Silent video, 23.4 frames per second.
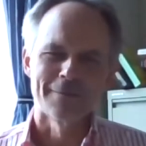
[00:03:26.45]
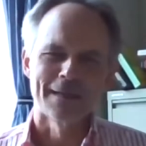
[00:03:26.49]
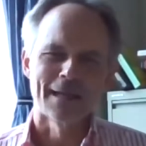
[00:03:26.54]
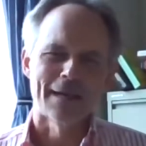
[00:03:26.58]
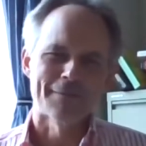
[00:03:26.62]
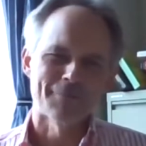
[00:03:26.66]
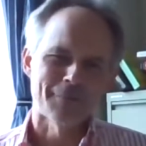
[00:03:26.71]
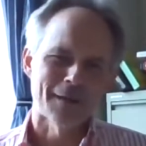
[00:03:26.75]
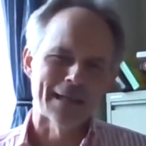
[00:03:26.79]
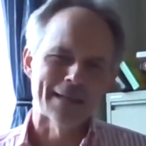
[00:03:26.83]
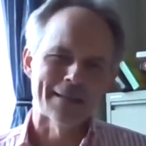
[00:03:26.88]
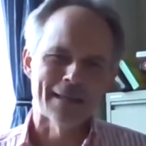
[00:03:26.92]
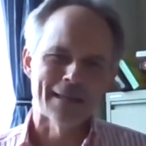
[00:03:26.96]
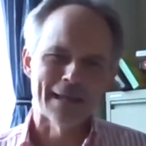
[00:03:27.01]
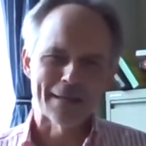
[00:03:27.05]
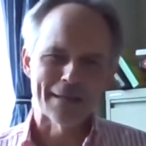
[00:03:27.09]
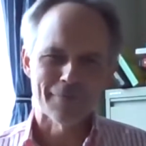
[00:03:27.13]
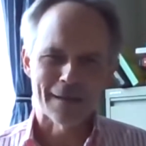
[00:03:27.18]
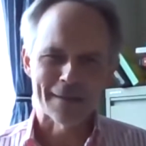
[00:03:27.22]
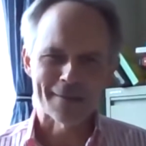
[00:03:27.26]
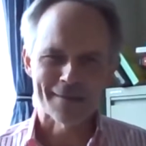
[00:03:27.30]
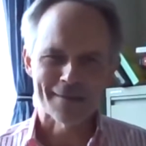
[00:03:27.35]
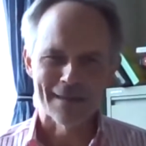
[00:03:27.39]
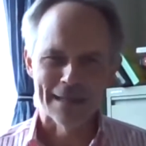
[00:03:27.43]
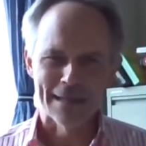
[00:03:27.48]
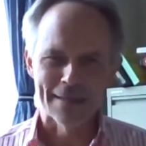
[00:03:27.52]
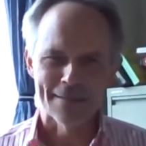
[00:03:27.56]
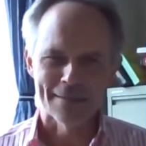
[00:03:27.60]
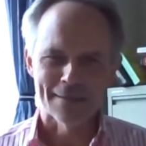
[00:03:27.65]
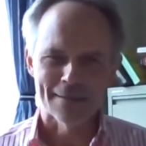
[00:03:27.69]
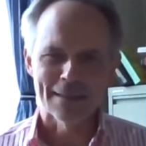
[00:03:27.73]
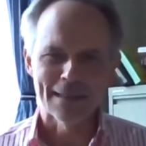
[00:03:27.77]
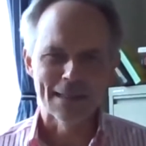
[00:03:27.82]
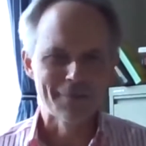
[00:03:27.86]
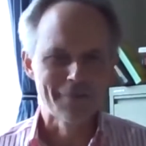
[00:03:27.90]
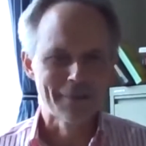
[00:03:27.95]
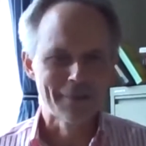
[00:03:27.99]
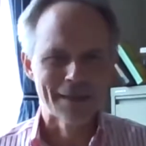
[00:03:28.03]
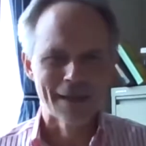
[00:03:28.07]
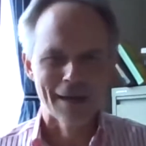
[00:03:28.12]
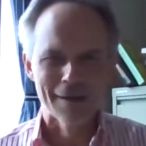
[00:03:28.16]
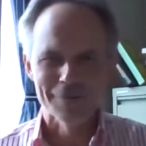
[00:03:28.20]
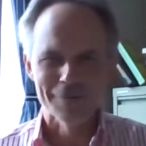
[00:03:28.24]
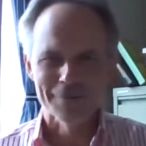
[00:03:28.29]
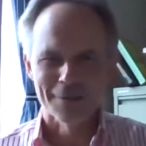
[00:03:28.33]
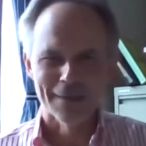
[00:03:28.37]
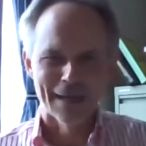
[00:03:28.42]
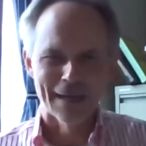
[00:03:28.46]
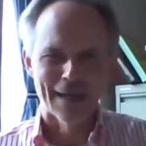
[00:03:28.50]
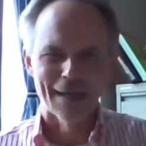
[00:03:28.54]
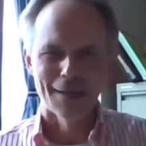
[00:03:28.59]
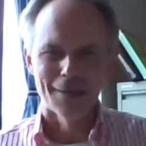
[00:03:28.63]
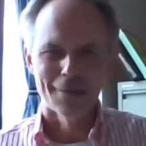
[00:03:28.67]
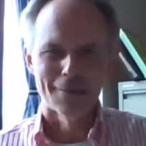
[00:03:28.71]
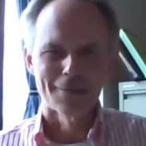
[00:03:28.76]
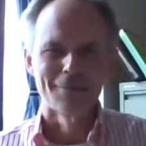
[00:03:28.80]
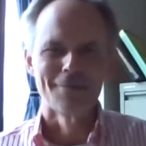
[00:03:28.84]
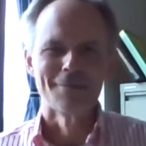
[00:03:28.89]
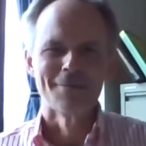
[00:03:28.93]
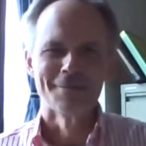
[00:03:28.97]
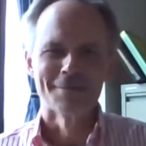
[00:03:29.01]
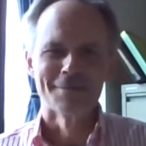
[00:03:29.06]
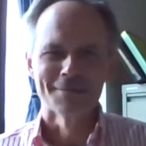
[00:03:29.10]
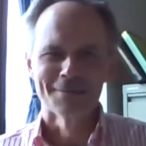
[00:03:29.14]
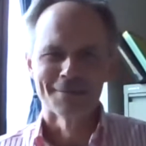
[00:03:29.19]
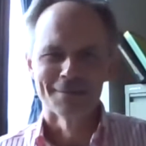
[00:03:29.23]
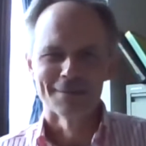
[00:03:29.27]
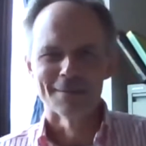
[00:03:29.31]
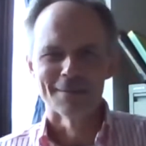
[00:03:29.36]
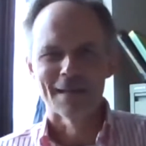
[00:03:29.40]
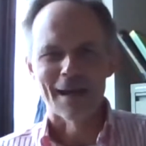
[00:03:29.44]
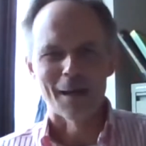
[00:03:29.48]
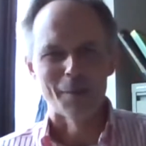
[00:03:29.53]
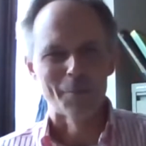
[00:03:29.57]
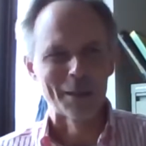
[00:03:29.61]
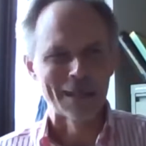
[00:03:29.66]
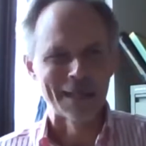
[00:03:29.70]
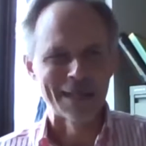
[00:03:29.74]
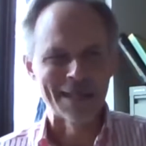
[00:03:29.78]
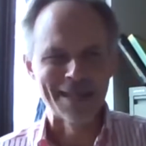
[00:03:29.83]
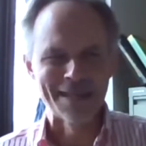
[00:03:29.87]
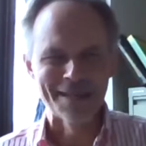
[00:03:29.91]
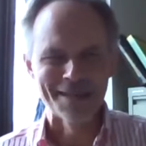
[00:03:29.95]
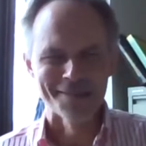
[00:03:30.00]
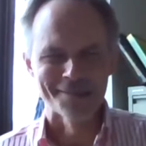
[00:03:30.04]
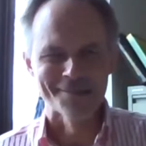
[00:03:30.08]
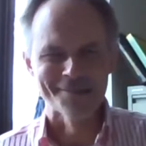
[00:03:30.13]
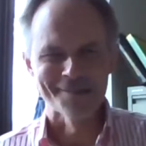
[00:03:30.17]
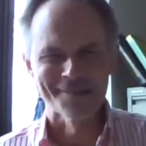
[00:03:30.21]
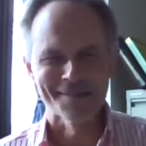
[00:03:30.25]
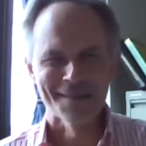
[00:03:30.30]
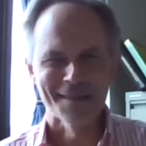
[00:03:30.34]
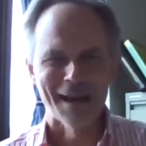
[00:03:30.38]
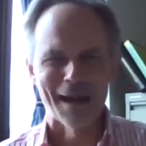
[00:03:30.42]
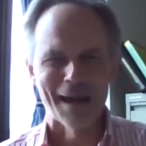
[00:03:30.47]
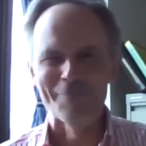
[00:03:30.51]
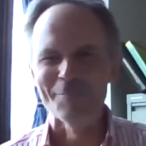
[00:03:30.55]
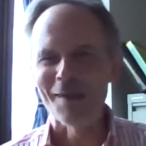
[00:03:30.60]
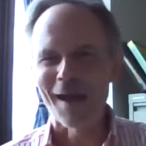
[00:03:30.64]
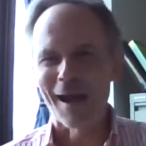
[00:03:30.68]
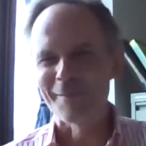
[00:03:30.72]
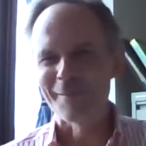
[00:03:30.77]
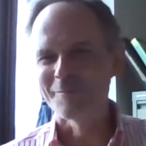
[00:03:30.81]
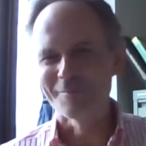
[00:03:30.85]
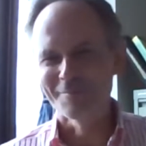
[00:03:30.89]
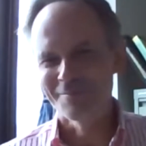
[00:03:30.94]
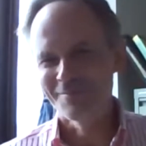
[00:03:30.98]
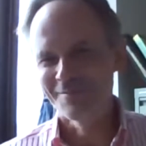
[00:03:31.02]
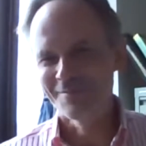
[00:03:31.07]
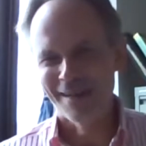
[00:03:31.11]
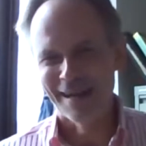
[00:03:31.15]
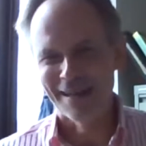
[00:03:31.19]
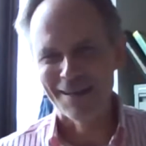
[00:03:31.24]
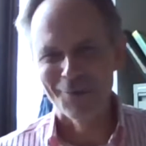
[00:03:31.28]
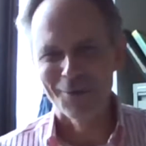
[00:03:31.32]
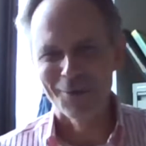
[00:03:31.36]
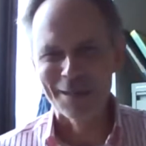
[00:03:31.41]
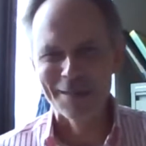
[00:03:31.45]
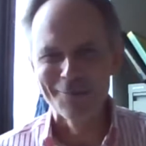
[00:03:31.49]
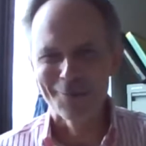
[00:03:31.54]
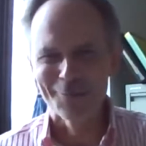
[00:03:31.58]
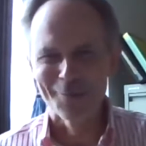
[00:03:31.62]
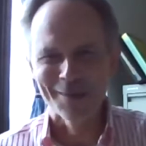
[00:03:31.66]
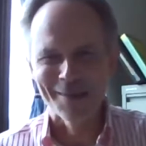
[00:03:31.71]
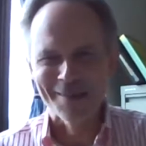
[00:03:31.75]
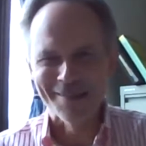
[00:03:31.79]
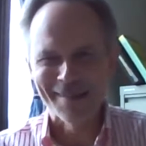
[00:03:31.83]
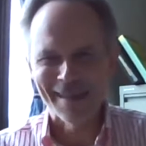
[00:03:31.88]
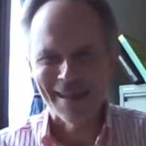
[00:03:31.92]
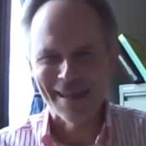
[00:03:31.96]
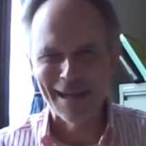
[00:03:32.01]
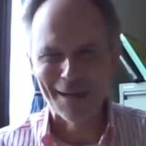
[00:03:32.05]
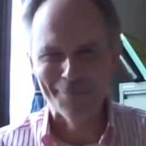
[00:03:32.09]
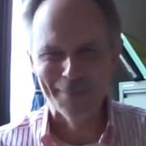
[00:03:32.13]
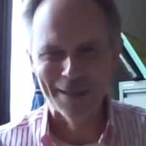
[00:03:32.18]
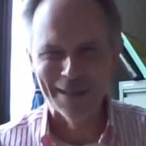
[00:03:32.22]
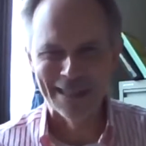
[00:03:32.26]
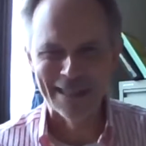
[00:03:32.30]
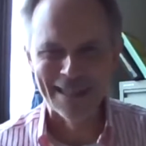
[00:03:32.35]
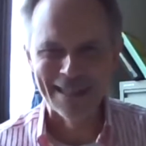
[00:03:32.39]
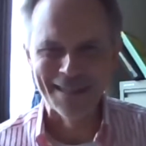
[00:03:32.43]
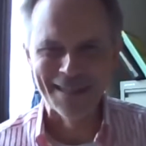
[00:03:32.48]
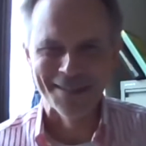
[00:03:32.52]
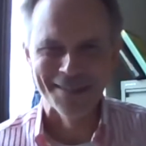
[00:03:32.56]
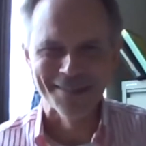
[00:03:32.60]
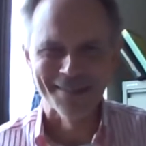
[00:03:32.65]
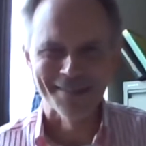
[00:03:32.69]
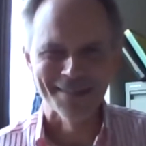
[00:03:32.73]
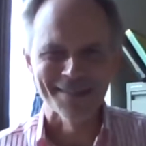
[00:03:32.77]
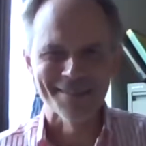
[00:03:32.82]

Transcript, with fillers: And I find that fascinating, even after now, how many years? I'm, I'm, I don't even want to say how many years.